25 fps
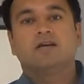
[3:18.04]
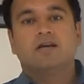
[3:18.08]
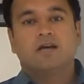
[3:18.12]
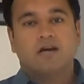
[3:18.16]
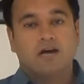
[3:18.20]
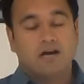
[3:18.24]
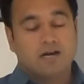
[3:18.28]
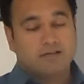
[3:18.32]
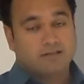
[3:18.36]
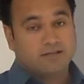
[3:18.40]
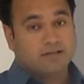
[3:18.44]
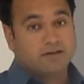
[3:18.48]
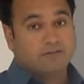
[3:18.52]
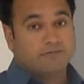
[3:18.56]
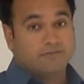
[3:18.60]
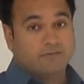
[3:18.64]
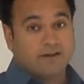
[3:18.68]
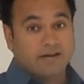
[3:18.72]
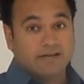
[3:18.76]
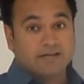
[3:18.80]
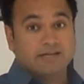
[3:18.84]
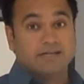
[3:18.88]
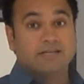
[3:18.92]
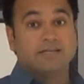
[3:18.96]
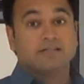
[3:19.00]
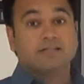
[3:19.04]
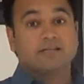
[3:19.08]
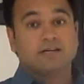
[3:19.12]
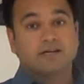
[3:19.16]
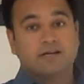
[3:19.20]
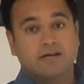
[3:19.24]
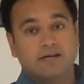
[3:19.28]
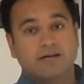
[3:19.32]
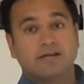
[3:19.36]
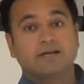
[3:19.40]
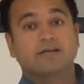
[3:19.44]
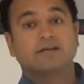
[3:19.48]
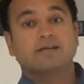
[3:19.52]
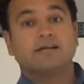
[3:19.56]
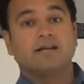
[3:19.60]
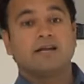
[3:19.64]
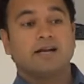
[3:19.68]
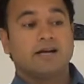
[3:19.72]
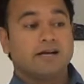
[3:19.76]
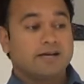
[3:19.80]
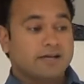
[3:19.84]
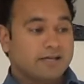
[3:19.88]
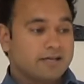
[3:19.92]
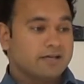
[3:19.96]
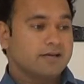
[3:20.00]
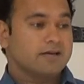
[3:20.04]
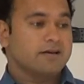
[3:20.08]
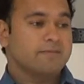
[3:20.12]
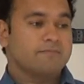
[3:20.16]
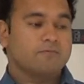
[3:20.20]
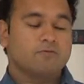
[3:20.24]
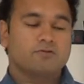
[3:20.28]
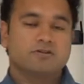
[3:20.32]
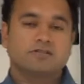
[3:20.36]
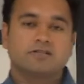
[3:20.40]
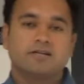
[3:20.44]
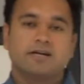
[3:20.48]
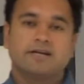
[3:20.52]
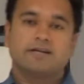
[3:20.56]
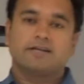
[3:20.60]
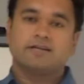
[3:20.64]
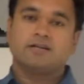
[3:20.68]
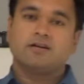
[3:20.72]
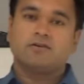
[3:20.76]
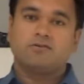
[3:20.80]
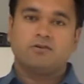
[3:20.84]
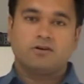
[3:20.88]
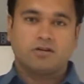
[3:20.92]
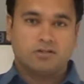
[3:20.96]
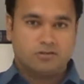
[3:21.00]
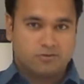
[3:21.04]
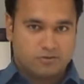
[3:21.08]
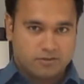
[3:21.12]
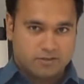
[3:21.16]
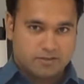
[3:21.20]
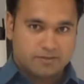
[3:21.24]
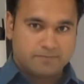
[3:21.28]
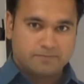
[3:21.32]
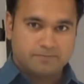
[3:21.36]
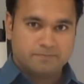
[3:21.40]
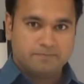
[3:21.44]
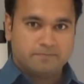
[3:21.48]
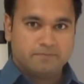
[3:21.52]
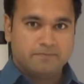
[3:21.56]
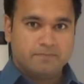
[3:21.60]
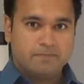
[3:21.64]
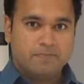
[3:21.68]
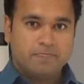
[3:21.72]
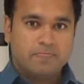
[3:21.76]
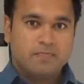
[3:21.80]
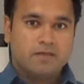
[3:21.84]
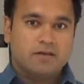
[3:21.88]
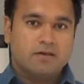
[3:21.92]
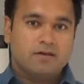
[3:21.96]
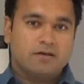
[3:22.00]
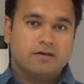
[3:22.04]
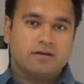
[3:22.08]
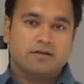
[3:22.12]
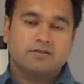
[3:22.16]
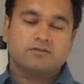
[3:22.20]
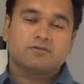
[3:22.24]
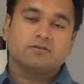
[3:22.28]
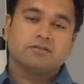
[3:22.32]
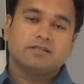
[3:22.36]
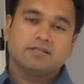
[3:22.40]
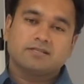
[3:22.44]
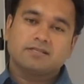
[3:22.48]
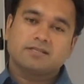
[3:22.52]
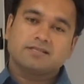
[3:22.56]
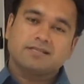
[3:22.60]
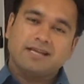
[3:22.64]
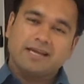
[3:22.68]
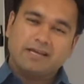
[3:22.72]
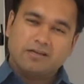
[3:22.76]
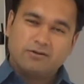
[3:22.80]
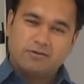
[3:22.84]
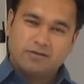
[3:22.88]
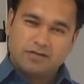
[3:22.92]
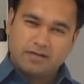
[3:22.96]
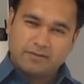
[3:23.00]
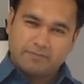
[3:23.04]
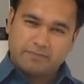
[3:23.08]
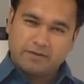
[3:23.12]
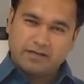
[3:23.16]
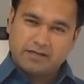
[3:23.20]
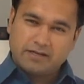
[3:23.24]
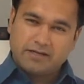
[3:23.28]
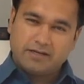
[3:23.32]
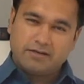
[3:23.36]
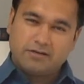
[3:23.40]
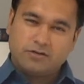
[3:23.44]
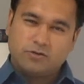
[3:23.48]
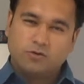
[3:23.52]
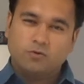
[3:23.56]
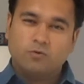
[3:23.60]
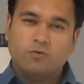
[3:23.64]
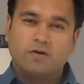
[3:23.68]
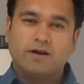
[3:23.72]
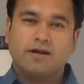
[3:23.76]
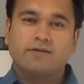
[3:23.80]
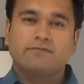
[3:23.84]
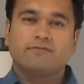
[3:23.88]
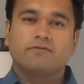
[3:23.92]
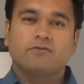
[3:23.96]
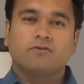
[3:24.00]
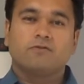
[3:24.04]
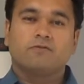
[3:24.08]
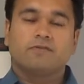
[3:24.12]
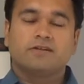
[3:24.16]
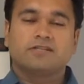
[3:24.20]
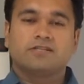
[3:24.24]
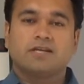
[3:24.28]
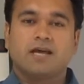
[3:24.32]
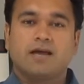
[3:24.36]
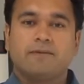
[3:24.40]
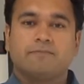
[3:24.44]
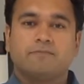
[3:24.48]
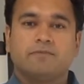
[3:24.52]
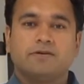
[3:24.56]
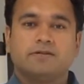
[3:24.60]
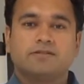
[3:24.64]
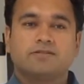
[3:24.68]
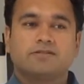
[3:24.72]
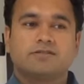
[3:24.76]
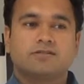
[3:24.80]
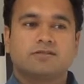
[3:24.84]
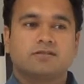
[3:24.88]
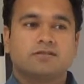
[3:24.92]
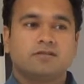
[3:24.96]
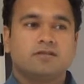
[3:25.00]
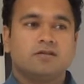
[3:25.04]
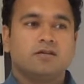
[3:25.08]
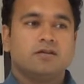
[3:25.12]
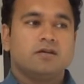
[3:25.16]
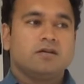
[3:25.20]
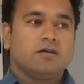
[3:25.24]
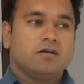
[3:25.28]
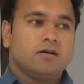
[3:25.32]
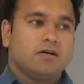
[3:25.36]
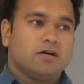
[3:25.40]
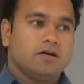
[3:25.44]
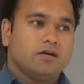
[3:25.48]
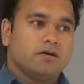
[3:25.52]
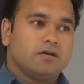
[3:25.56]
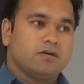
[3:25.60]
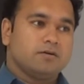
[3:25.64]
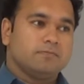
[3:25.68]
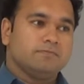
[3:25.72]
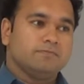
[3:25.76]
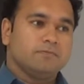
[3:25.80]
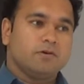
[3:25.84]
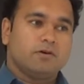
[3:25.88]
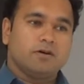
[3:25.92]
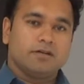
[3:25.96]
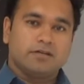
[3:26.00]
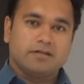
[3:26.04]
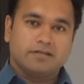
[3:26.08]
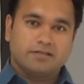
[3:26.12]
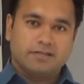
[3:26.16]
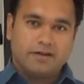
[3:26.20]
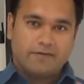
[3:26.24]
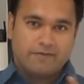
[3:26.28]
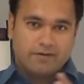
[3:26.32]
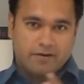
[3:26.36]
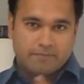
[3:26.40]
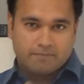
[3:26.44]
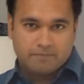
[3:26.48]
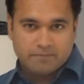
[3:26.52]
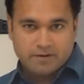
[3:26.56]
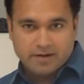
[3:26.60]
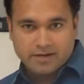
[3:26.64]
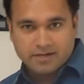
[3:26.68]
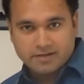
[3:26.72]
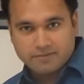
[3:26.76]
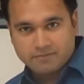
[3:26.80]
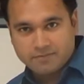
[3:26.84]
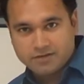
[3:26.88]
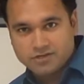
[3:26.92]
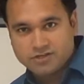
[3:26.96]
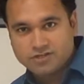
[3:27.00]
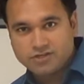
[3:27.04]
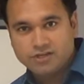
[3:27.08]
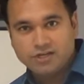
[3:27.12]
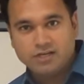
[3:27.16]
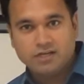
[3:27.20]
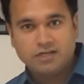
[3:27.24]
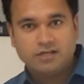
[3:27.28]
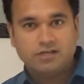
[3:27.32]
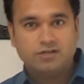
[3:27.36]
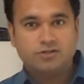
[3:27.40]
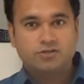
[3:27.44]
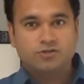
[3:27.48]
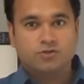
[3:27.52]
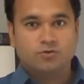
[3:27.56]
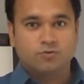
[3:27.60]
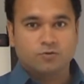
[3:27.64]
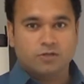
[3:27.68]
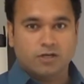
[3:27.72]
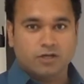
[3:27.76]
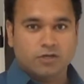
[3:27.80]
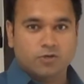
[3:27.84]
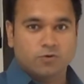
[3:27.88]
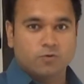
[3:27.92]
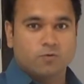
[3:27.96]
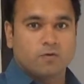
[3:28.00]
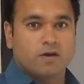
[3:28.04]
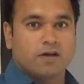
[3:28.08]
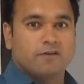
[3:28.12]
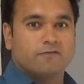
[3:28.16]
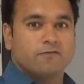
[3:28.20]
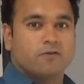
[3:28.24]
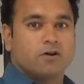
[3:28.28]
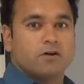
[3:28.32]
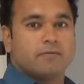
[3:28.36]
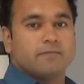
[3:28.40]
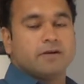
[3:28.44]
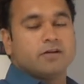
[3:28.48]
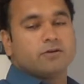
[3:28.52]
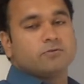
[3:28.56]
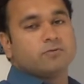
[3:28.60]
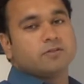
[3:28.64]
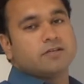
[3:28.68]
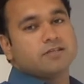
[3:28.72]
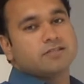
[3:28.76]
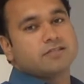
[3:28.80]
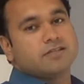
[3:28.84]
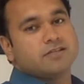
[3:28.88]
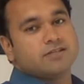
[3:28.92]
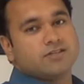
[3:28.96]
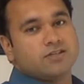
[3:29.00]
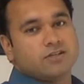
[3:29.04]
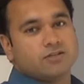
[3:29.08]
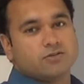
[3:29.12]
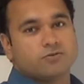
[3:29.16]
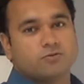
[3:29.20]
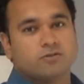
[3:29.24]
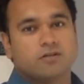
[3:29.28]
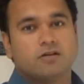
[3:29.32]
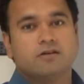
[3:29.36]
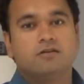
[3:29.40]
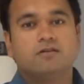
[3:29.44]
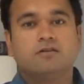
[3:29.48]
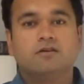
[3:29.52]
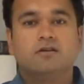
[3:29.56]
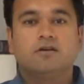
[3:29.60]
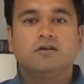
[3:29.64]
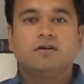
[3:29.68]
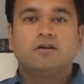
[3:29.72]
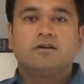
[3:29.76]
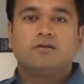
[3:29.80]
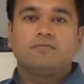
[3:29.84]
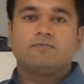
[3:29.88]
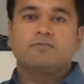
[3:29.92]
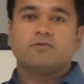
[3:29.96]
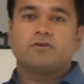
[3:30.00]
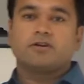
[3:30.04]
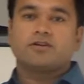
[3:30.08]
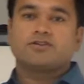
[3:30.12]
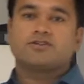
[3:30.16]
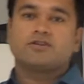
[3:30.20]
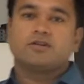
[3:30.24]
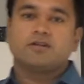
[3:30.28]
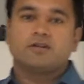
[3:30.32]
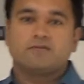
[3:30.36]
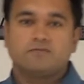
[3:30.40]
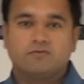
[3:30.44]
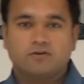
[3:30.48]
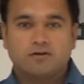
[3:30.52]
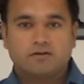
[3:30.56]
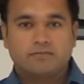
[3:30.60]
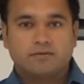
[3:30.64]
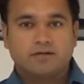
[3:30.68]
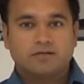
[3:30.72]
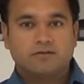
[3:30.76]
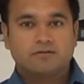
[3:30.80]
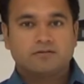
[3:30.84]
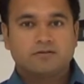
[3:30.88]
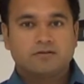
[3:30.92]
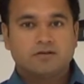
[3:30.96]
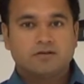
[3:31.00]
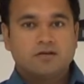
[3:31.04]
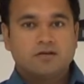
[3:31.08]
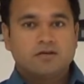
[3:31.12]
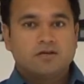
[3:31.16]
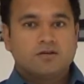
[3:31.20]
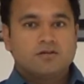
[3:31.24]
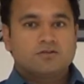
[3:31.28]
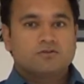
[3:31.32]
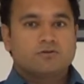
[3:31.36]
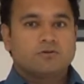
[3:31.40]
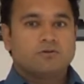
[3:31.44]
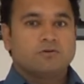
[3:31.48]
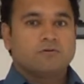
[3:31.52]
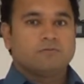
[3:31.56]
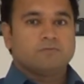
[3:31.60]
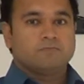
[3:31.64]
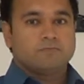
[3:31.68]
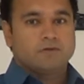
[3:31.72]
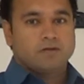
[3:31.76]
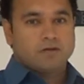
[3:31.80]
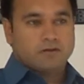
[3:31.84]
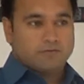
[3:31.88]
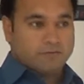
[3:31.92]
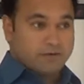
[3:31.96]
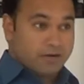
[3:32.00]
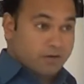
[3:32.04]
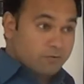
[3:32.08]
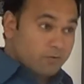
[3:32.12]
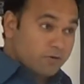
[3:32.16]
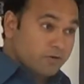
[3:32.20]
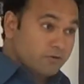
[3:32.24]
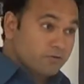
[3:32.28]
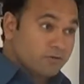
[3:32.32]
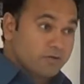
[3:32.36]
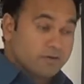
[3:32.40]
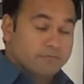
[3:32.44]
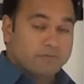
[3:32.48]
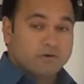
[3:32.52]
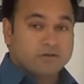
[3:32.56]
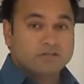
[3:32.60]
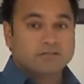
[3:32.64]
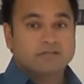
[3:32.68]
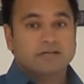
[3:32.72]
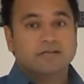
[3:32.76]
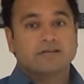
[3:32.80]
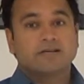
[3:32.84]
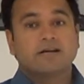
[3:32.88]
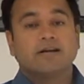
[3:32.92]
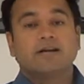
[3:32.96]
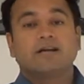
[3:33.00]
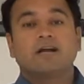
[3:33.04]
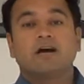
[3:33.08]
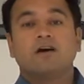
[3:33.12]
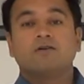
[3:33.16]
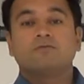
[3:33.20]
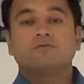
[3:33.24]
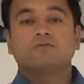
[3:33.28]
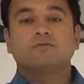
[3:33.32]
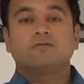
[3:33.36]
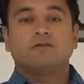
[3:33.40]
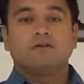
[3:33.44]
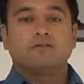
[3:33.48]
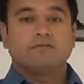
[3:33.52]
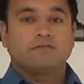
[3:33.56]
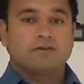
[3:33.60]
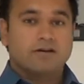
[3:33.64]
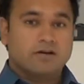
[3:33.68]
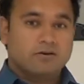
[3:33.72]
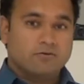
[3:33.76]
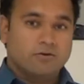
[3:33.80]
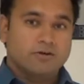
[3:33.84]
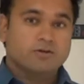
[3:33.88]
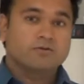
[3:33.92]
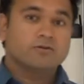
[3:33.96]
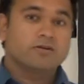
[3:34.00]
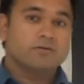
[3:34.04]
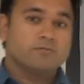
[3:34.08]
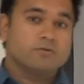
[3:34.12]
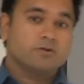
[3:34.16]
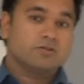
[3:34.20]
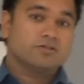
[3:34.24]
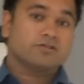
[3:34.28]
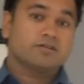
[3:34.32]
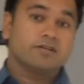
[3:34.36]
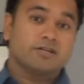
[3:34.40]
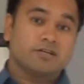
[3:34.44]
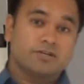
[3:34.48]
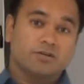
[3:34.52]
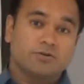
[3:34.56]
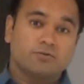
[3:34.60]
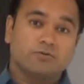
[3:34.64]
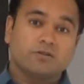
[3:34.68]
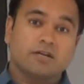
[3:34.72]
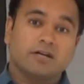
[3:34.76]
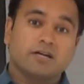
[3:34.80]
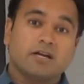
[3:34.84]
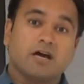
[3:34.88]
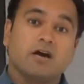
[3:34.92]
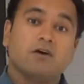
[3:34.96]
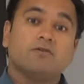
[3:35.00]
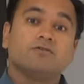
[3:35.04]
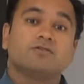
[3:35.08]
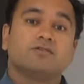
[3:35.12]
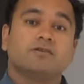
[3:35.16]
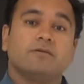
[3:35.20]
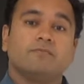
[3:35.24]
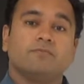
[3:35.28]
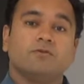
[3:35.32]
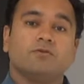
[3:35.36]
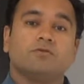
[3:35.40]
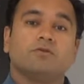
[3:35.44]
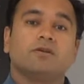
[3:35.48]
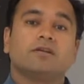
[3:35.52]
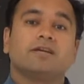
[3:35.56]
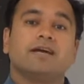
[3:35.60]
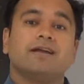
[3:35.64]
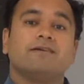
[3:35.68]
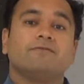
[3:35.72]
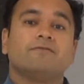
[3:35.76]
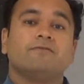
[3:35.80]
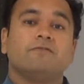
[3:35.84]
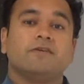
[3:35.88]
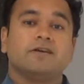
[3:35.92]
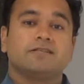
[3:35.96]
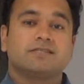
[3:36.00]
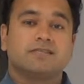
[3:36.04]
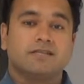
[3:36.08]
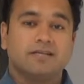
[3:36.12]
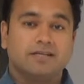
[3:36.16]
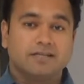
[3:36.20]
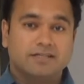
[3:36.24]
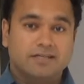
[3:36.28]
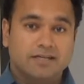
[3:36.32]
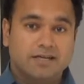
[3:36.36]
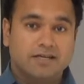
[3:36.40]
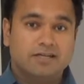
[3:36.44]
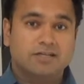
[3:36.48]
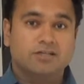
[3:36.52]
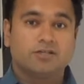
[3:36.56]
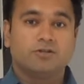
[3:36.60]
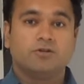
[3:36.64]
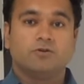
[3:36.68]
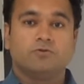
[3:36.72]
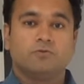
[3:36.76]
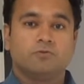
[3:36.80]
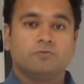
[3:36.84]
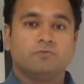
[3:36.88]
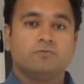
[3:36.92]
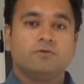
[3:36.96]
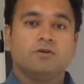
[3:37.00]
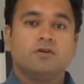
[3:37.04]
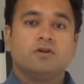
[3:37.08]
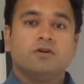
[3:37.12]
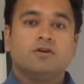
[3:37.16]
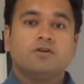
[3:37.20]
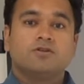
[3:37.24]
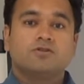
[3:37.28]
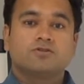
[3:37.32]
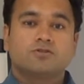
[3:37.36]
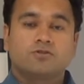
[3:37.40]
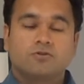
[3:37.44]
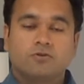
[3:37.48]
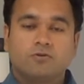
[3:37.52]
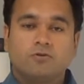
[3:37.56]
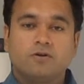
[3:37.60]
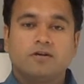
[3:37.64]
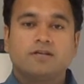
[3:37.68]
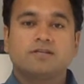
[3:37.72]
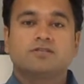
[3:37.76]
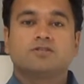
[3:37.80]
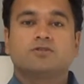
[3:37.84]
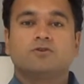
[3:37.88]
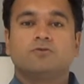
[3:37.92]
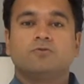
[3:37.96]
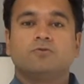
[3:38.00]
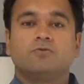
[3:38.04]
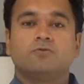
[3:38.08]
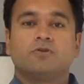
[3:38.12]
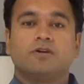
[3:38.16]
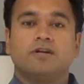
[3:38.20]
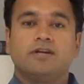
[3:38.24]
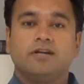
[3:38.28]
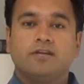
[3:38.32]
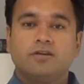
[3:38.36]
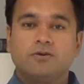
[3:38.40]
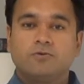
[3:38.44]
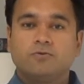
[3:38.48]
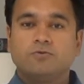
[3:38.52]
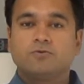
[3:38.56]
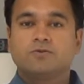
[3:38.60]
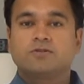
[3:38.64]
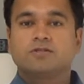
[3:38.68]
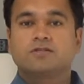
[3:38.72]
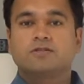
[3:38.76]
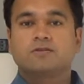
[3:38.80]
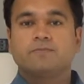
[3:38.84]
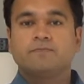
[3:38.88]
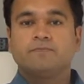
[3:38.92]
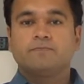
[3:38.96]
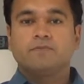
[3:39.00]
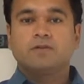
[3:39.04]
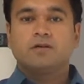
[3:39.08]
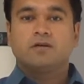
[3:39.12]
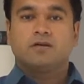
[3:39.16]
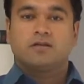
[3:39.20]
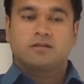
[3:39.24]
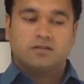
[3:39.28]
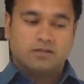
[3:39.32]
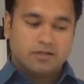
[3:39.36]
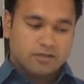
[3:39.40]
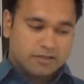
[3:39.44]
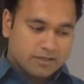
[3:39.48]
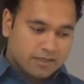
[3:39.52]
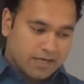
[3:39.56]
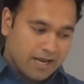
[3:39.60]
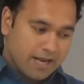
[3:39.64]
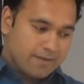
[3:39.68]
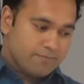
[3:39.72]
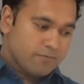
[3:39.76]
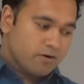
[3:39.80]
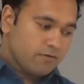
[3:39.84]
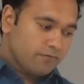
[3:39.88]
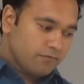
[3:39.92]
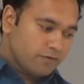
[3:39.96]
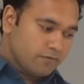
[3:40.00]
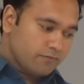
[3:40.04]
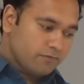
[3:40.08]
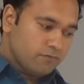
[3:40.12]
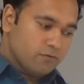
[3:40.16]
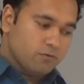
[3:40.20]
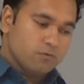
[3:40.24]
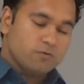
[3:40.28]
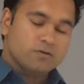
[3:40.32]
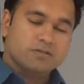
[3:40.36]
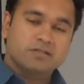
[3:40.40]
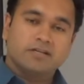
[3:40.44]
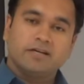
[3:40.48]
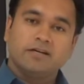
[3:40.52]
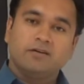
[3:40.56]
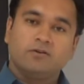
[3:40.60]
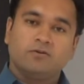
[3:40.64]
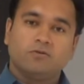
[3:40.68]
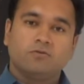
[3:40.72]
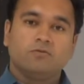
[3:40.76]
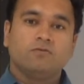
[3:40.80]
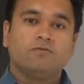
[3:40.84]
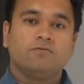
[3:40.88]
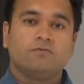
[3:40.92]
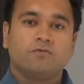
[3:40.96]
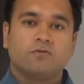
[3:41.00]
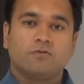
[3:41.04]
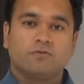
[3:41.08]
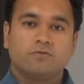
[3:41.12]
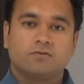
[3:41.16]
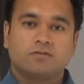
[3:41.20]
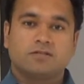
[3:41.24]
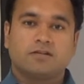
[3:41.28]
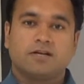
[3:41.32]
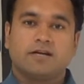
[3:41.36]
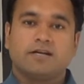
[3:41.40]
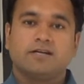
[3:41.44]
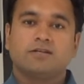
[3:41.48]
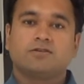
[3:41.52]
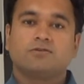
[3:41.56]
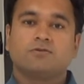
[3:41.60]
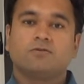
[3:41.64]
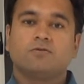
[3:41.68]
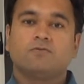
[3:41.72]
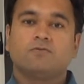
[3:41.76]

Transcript: are they reflecting the correct analytical reports right now or not. So this is like typical to and fro which happens on the development machine to the QA environment to the staging to the production environment. So we are going to demonstrate, right, how we are going to demonstrate you that how Jumbune can facilitate you so as to reduce the time of efforts and do-throughs, right,